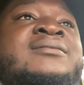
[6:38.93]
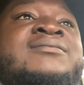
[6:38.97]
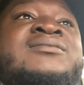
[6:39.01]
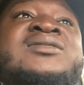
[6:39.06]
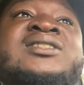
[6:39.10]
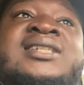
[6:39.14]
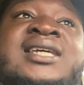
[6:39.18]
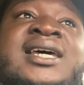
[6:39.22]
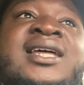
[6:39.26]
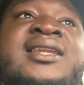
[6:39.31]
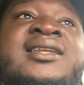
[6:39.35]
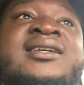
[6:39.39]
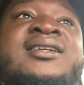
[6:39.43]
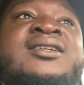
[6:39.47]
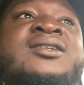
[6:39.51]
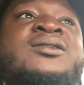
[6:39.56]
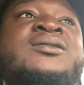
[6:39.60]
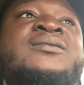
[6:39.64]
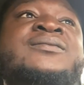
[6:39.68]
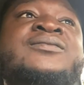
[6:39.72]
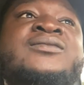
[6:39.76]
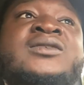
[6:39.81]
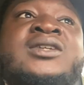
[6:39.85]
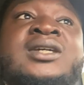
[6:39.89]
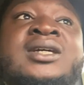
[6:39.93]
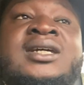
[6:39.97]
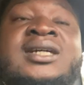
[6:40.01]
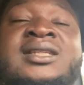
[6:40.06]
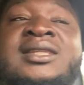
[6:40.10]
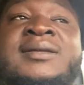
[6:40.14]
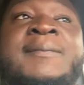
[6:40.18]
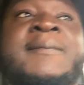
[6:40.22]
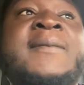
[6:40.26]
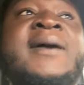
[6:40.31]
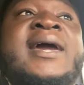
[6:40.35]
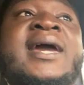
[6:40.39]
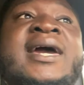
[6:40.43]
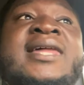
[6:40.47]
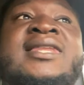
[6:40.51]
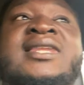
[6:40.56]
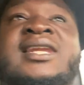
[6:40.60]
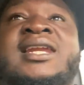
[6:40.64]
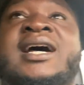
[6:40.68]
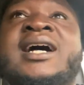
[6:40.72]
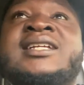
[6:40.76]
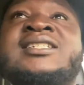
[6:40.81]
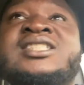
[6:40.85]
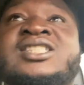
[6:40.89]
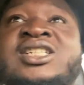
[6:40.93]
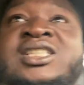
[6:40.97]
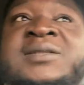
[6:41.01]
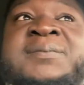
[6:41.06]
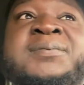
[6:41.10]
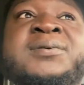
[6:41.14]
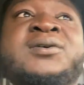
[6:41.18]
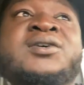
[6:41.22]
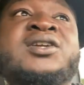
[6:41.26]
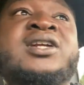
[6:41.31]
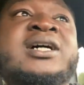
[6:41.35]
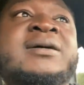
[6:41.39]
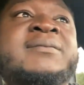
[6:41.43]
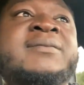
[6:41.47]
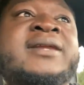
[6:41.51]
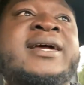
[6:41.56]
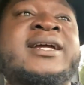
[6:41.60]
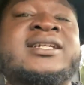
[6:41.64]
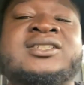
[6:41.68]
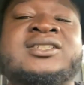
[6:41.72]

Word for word: I'm telling you. The man that I just pulled up next